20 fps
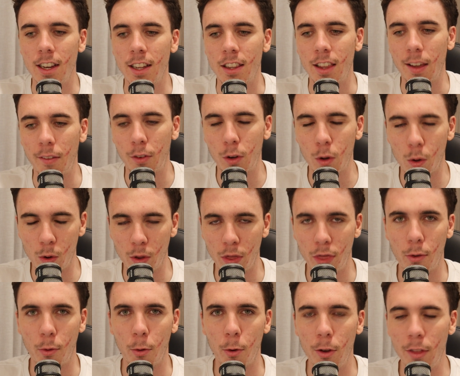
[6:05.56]
They've gone
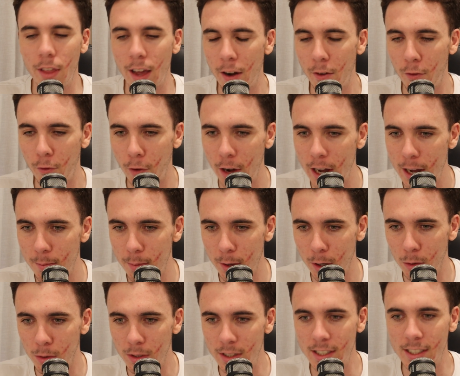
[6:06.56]
through that
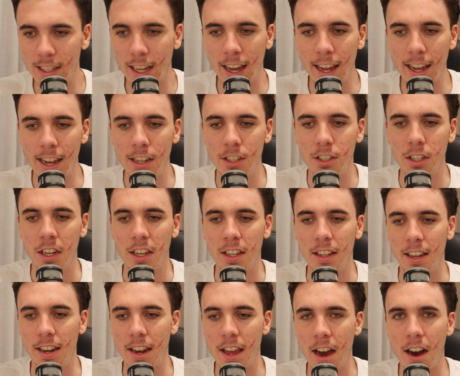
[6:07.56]
rebuild stage.
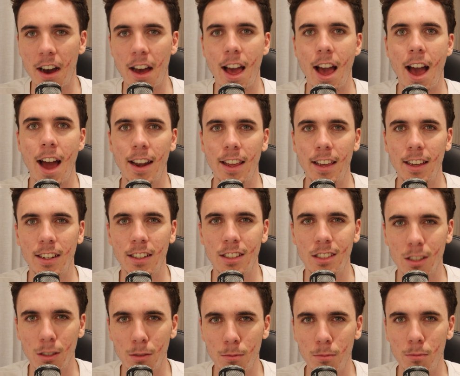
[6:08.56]
They're now adding
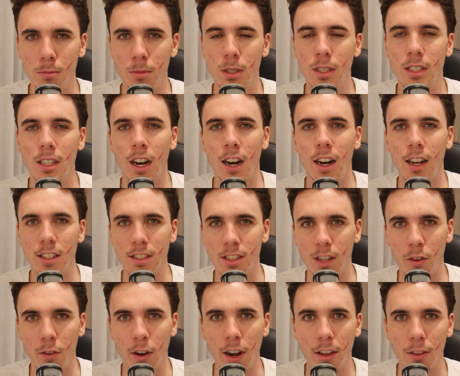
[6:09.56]
some stars
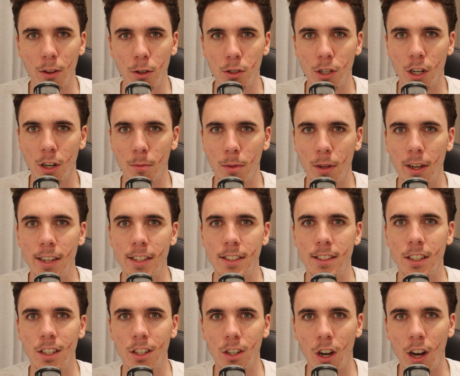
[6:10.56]
around those young players
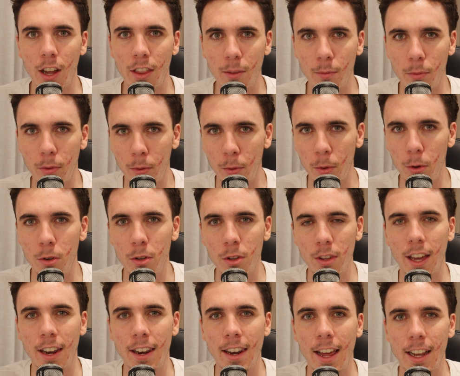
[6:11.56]
to guide them through to
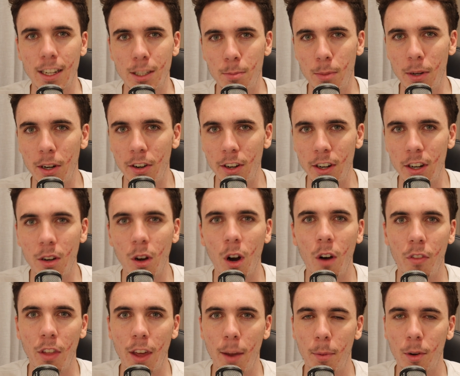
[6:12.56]
that next period
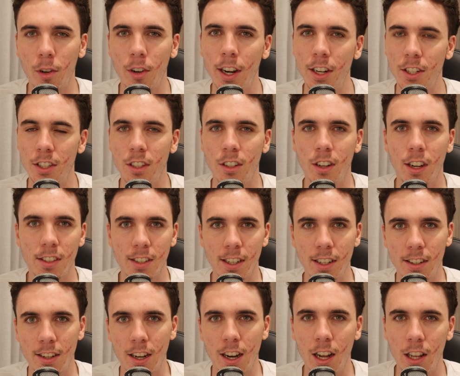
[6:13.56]
of their progression. Guys
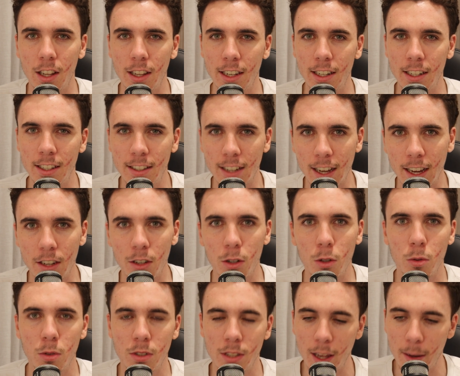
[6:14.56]
like Darling,
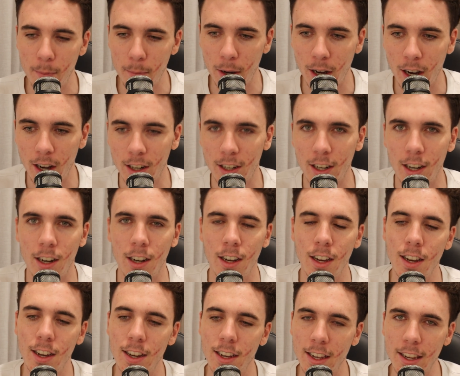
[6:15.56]
Daniels, and Parker
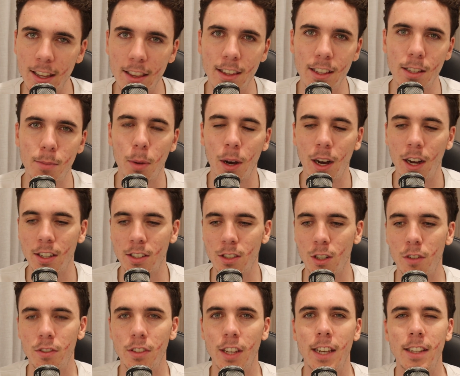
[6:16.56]
in this past
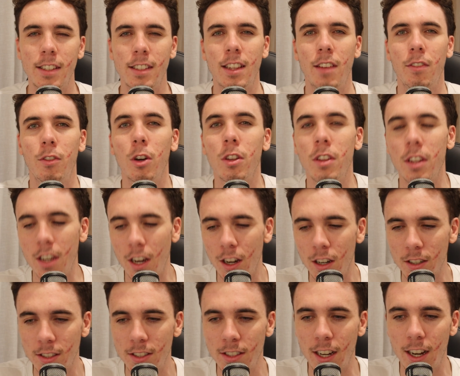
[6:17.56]
off-season. They've got the
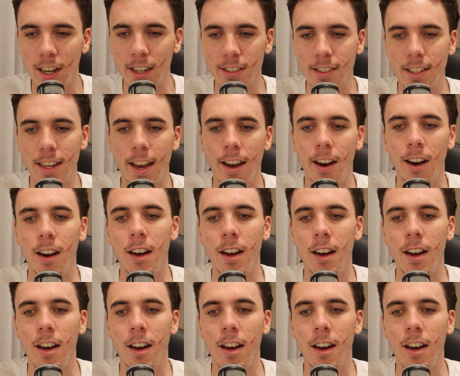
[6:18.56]
young stars now.